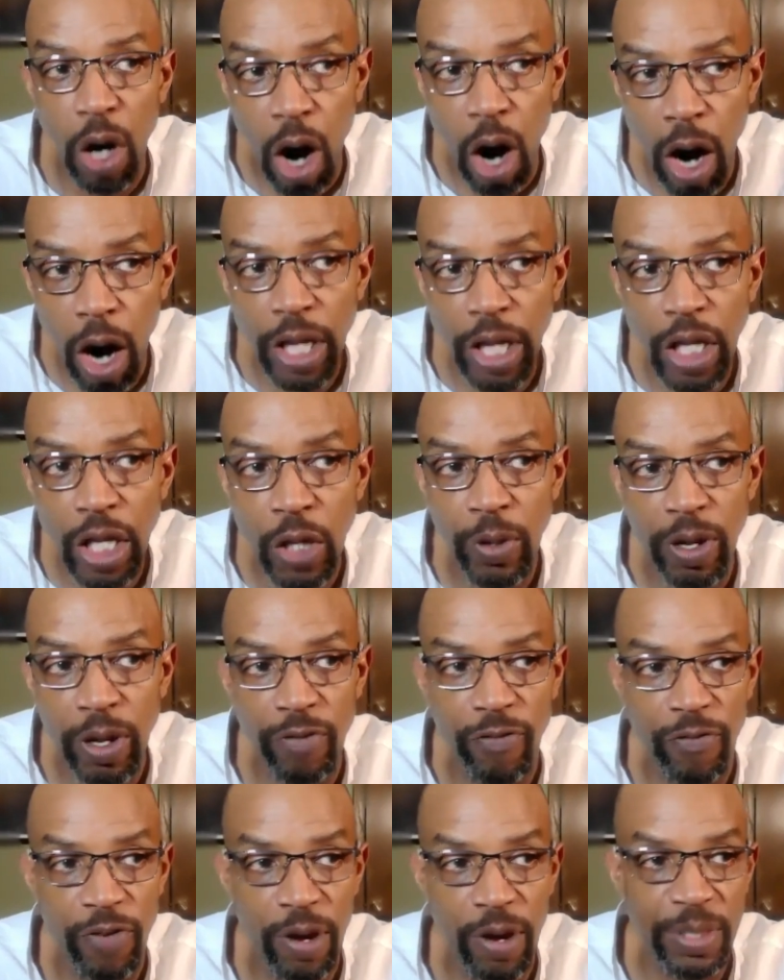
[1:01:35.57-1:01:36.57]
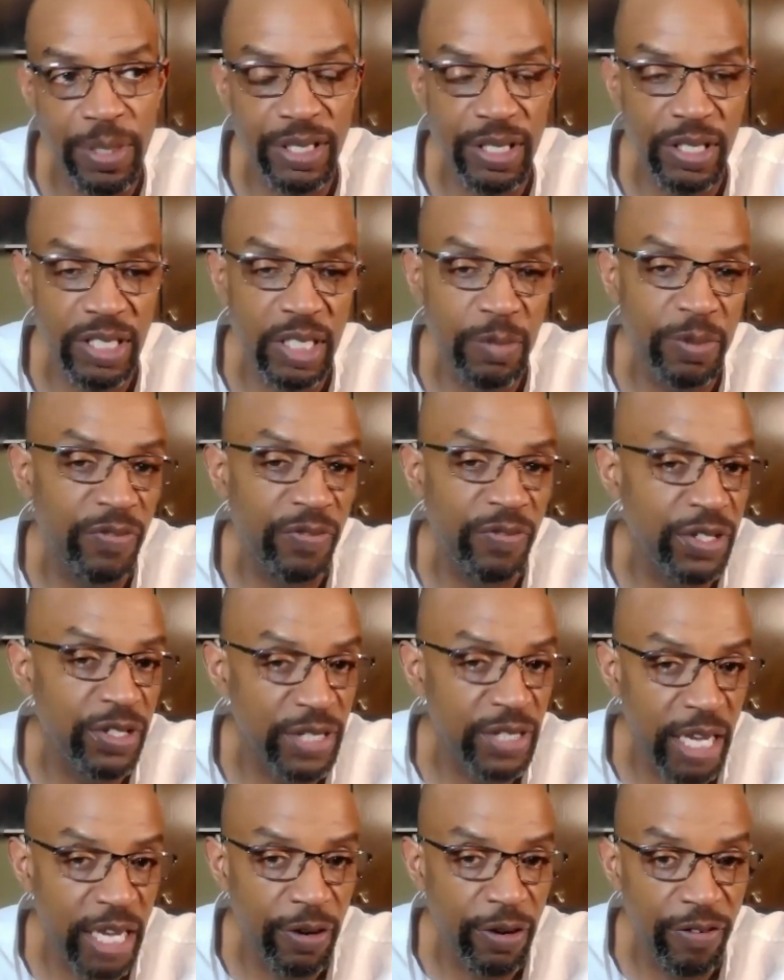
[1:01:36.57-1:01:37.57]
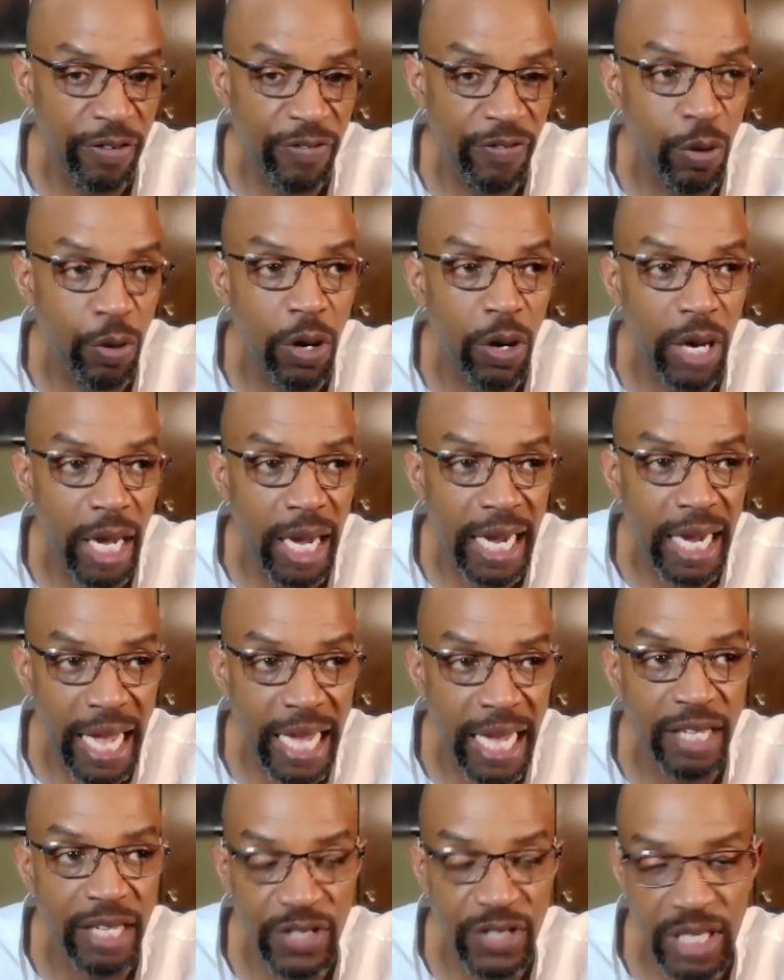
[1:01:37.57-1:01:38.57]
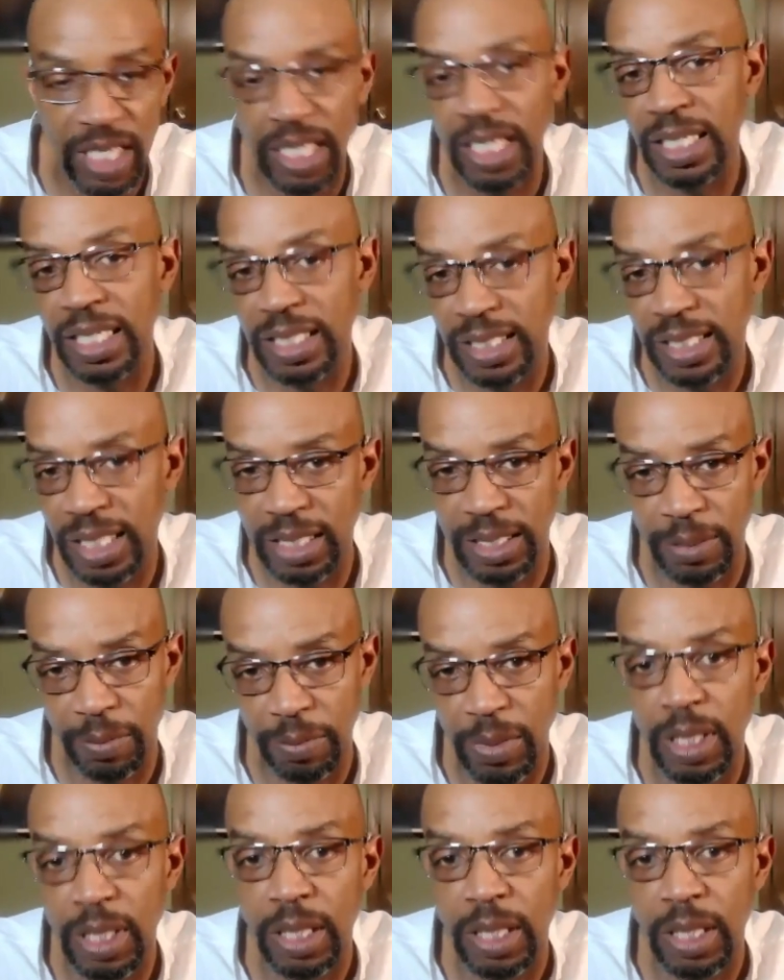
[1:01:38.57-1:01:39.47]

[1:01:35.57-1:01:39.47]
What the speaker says: arguing from a system of the sacred for a kind of signaling system.